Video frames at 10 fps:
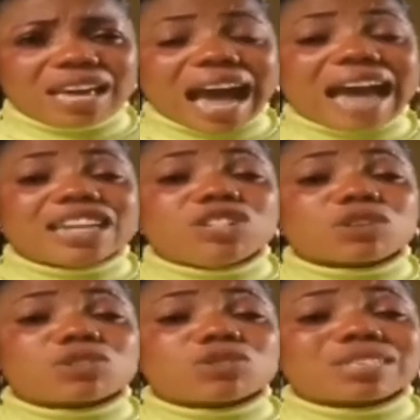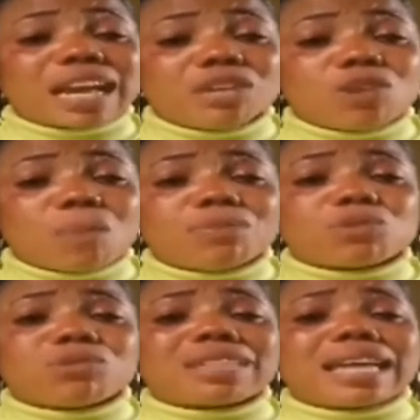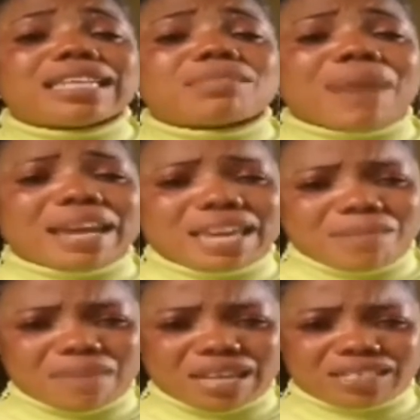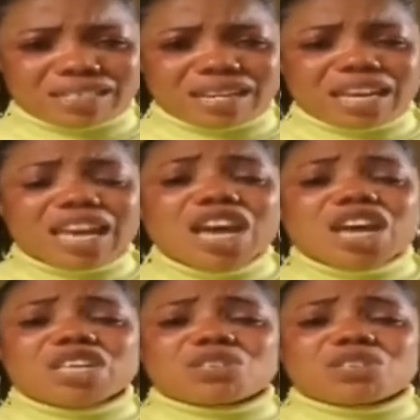And he just stand up to tarnish my image. He